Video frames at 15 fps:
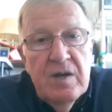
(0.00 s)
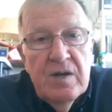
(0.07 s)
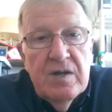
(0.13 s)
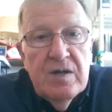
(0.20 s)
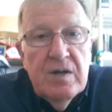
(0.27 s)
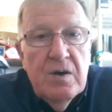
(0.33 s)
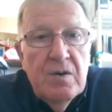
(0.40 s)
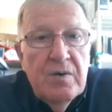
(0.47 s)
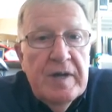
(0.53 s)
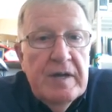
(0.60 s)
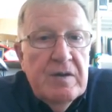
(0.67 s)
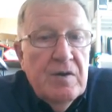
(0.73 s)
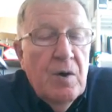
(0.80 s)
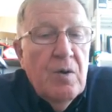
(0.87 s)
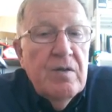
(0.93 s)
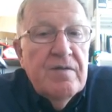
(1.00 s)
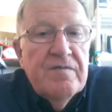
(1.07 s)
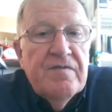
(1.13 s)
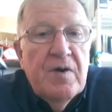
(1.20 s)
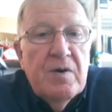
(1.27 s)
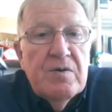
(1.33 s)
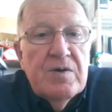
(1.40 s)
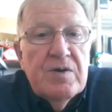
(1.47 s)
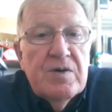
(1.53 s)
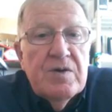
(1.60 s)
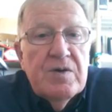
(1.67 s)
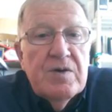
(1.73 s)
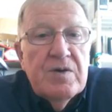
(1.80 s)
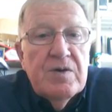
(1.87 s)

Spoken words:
So he told the folks,